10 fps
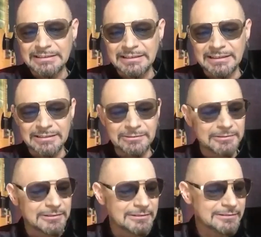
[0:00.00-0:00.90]
you know,
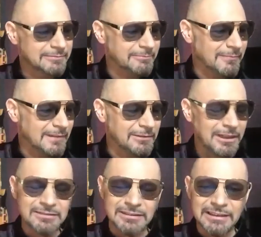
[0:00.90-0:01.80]

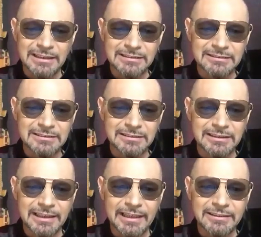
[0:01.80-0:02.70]
as a young
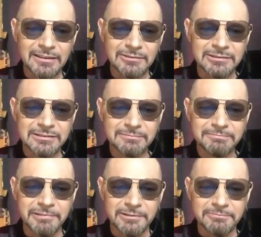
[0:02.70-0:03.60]
lad, I was
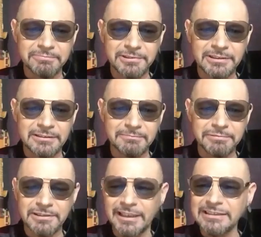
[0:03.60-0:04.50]
pretty
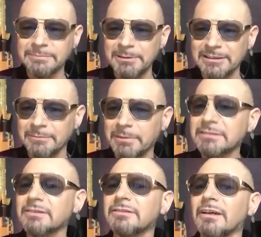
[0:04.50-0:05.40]
aspy at the
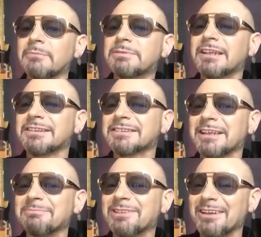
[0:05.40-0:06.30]
best of times.
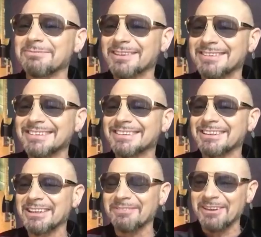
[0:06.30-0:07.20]
Sometimes the things
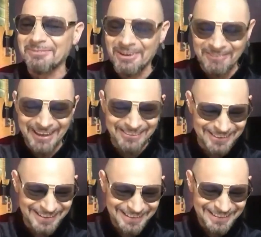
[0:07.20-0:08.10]
would come out of my mouth.
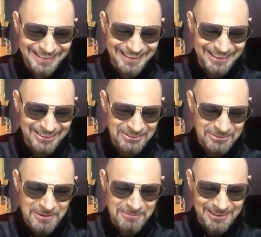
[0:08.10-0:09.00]
And I
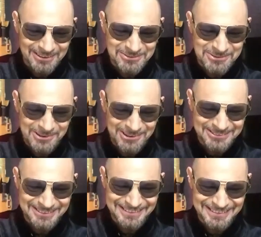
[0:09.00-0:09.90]
remember the
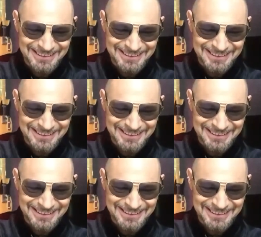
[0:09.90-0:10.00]
quote